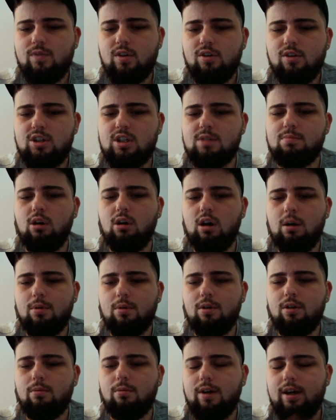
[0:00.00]
Smart
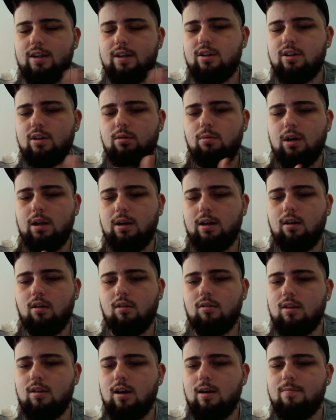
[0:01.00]
motorway, you don't want it
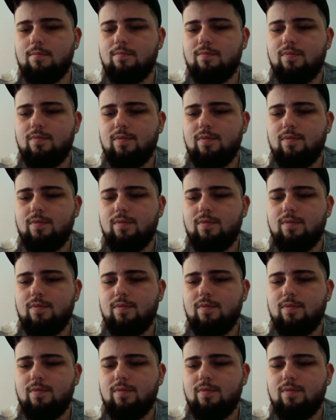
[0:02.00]
clogged up.